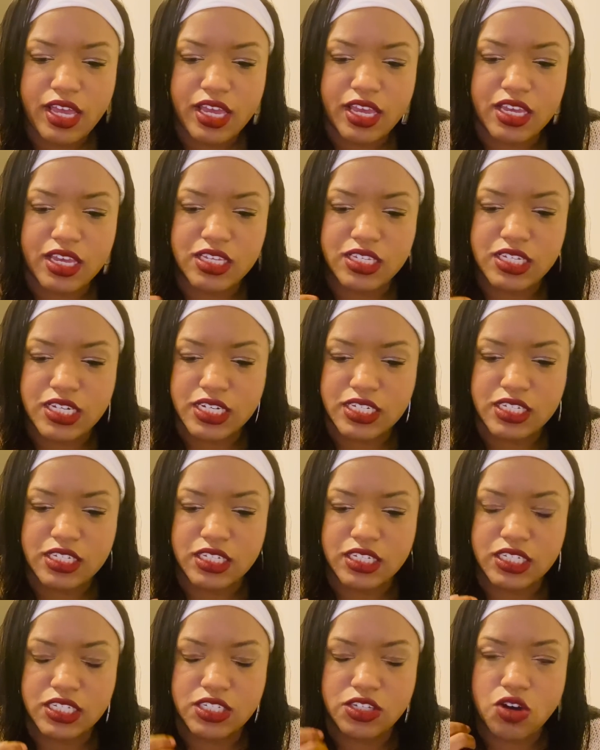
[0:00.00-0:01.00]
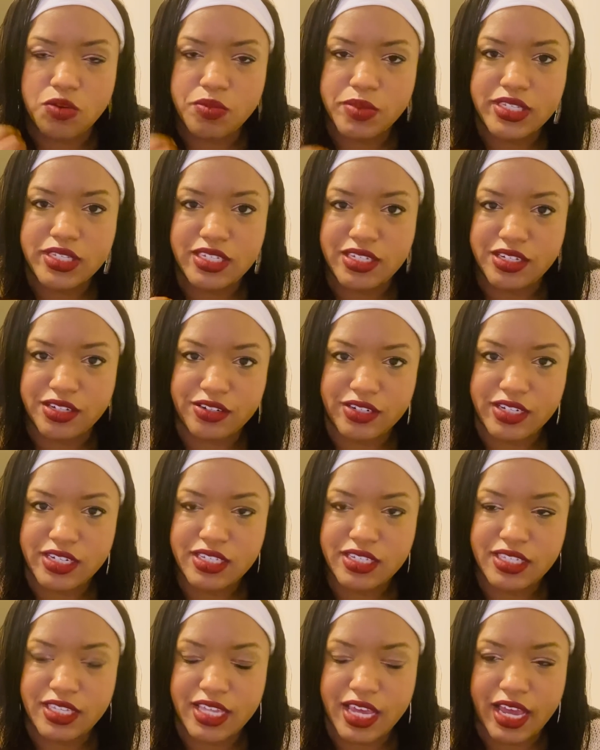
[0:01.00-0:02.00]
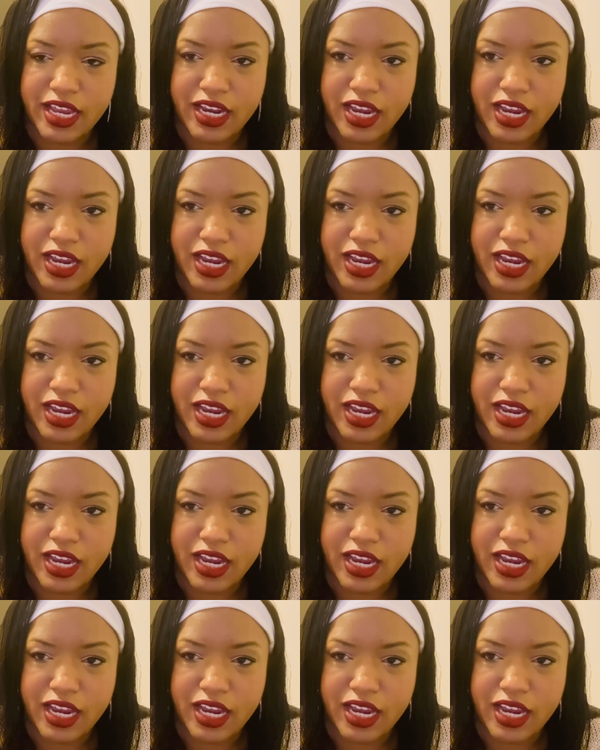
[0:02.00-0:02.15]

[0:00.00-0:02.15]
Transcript: is just so mysterious that